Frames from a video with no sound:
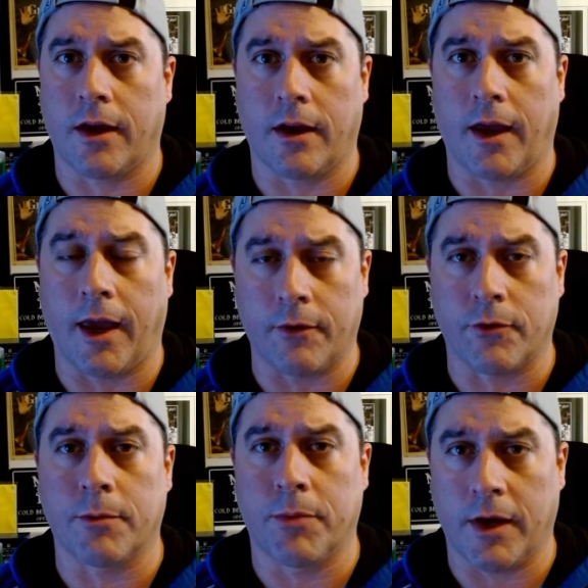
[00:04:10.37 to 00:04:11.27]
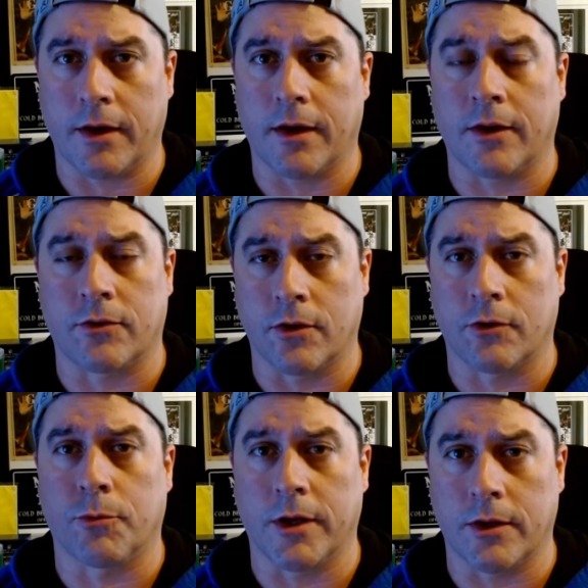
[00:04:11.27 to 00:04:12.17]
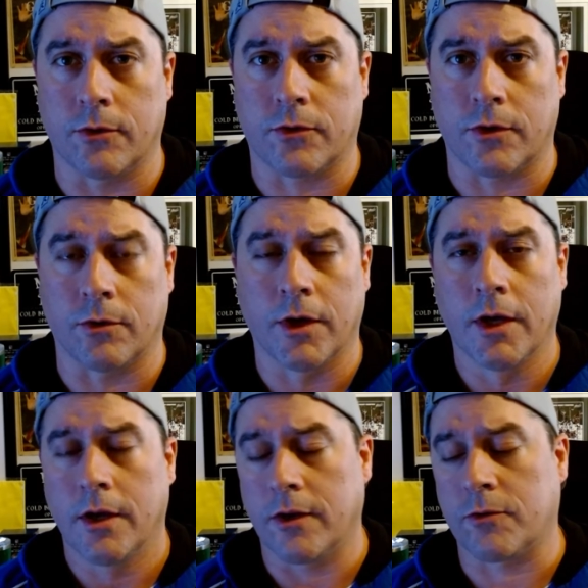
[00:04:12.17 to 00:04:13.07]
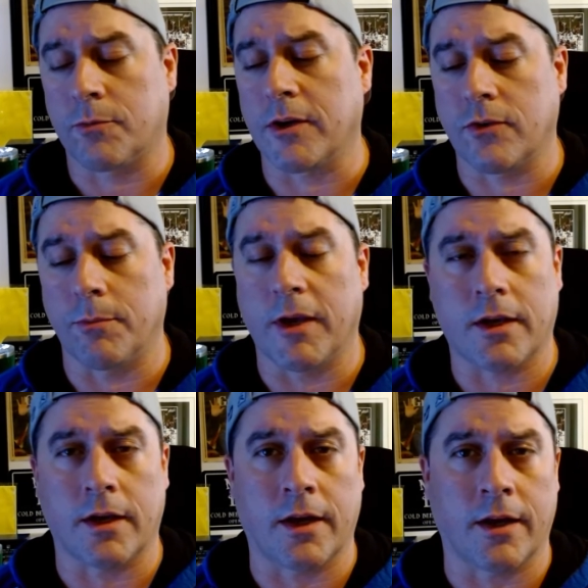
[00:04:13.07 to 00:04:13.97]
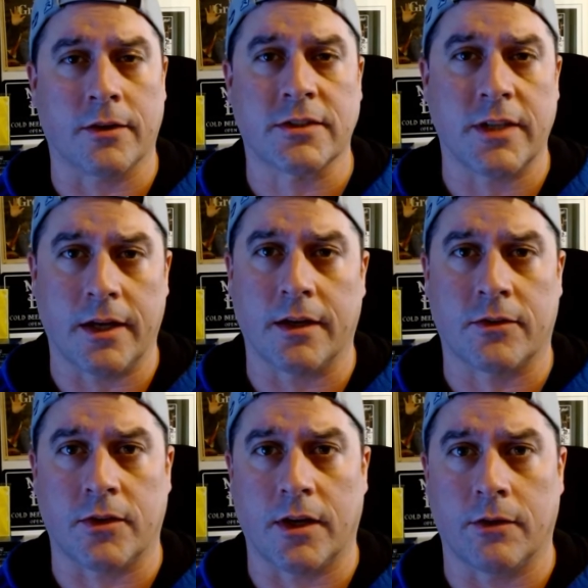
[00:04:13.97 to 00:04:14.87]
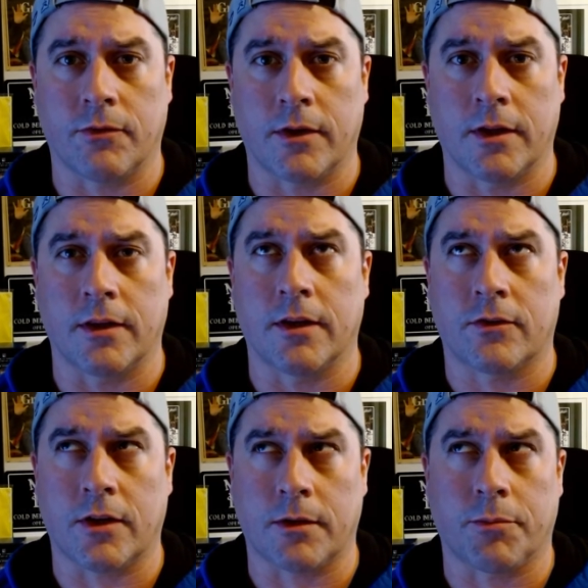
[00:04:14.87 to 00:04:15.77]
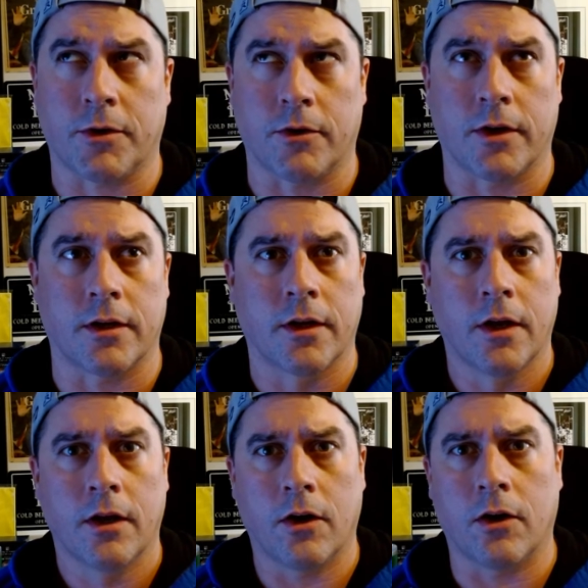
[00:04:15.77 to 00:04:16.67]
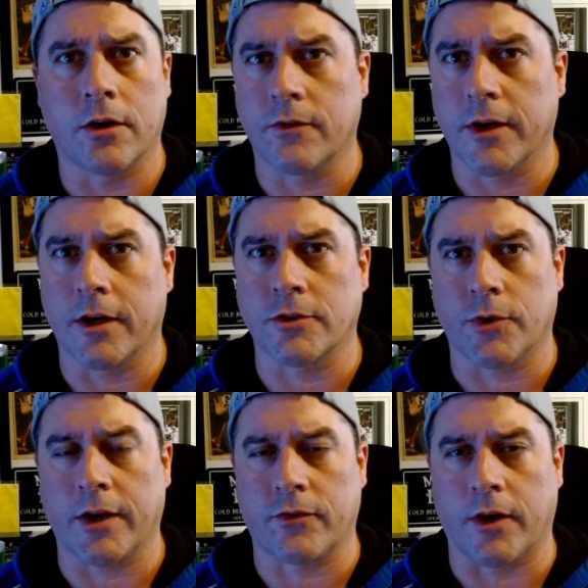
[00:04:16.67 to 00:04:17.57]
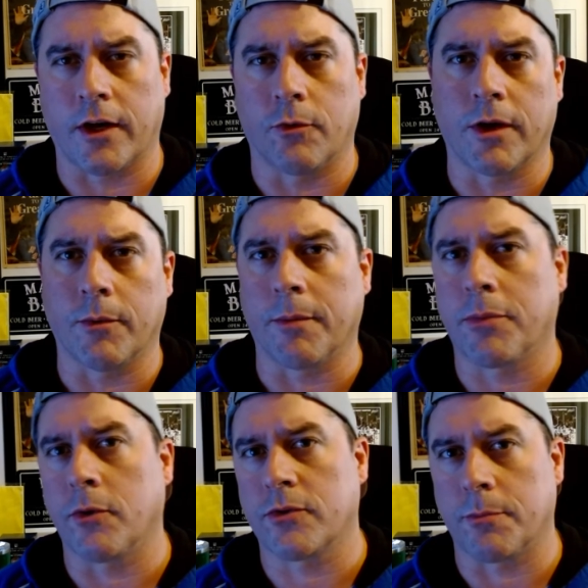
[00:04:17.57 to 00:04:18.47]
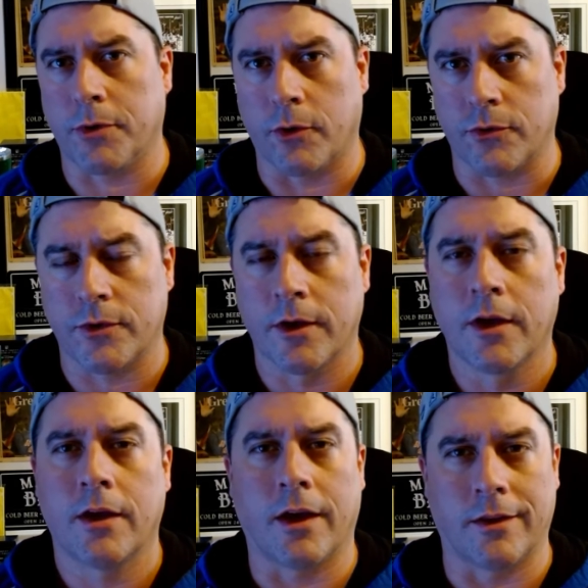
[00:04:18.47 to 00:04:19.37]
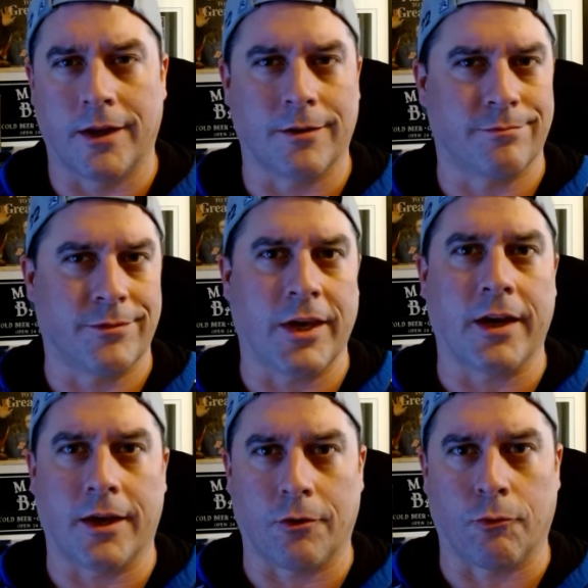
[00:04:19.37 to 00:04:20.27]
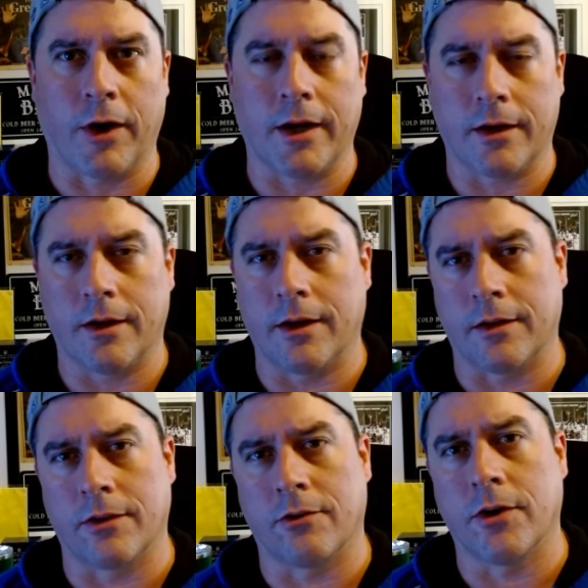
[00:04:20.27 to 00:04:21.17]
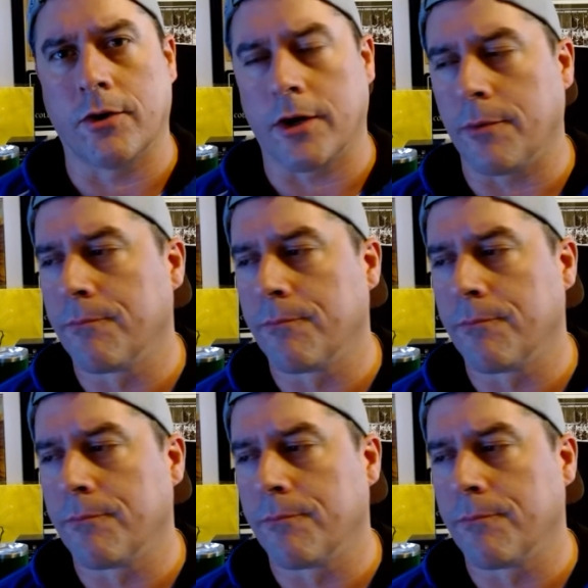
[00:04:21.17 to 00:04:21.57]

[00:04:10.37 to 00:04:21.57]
every bit as good as what he used to, especially making an outstanding save in the second period on Leon Dreisaitl when he went post-to-post and then getting it right in the logo.